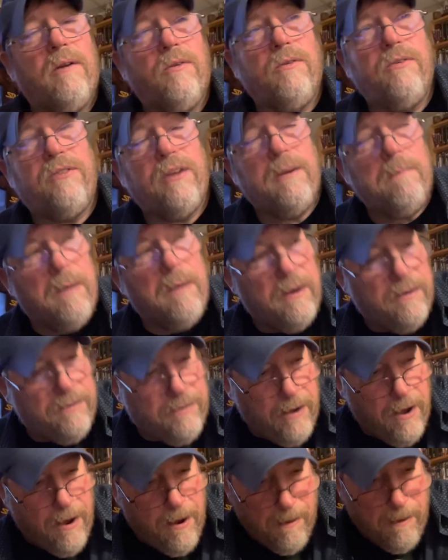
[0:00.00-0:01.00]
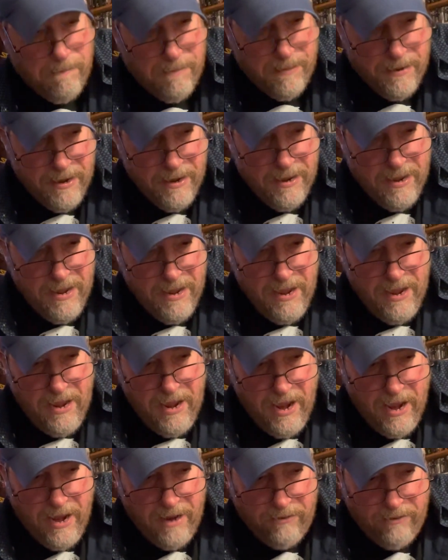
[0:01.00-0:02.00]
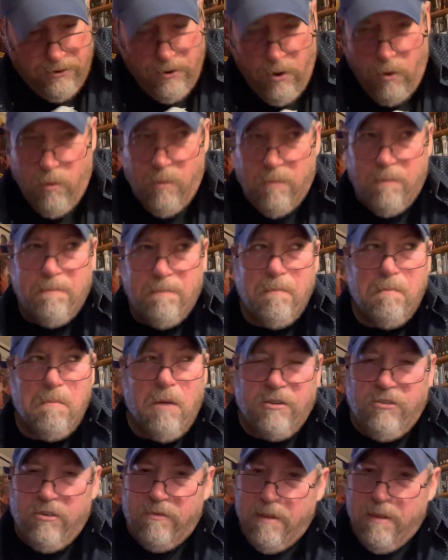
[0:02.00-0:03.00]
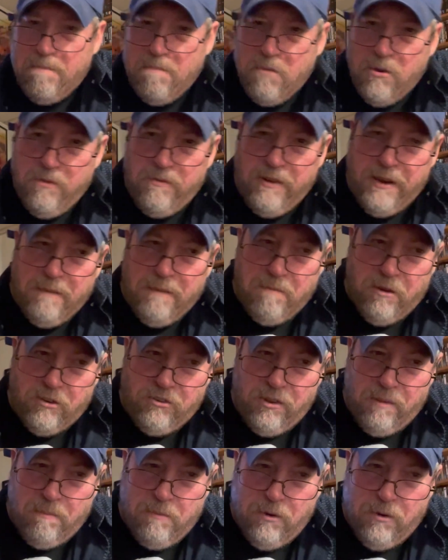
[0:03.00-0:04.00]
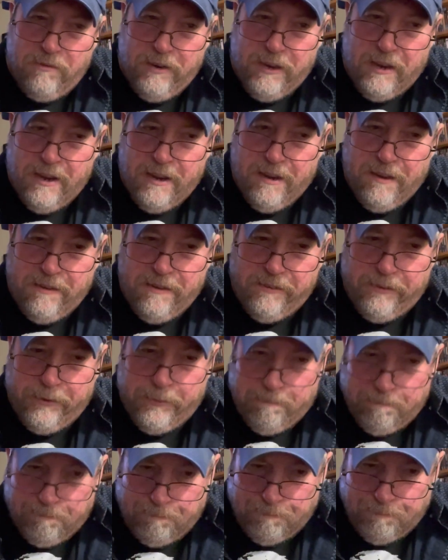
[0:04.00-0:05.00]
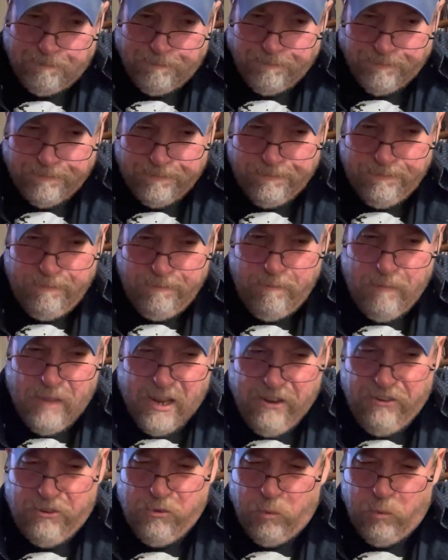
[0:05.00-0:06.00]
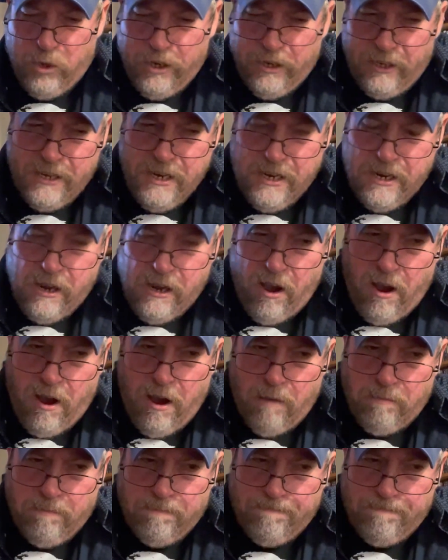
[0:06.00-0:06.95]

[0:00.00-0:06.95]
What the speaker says: Loosely based. And so much of the movie is really a